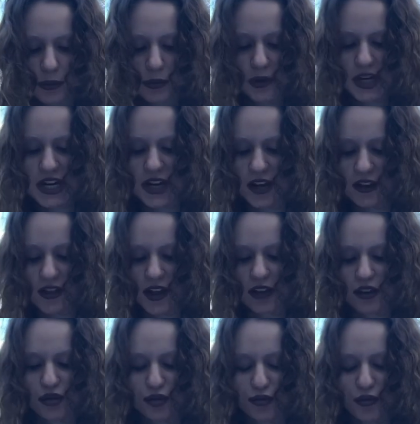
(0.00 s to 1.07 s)
meaning that
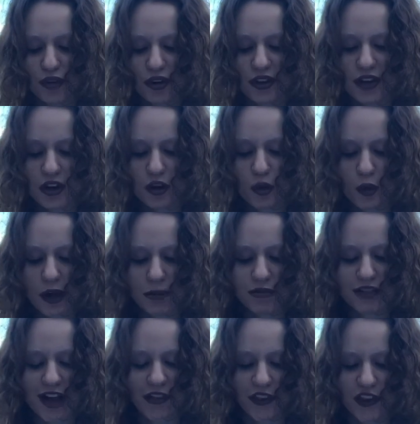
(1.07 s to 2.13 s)
he is fully
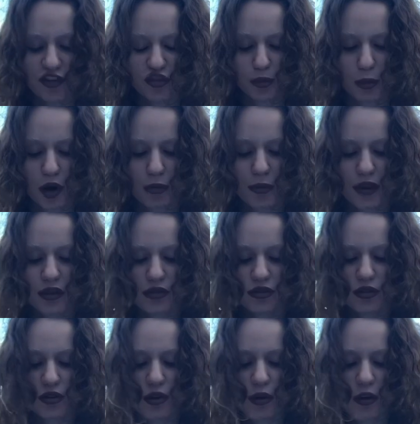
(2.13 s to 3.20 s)
equipped at this moment
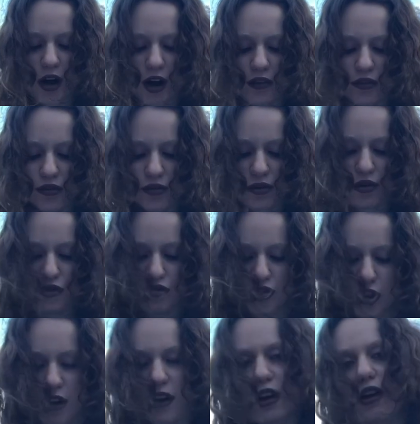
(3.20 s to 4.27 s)
to go on to the
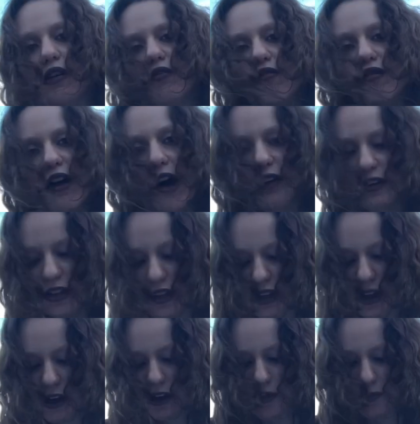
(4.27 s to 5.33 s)
journey of finding
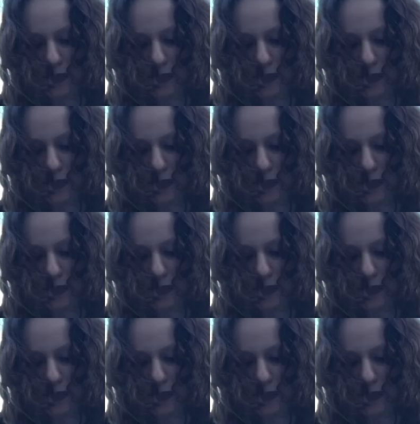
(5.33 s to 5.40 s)
out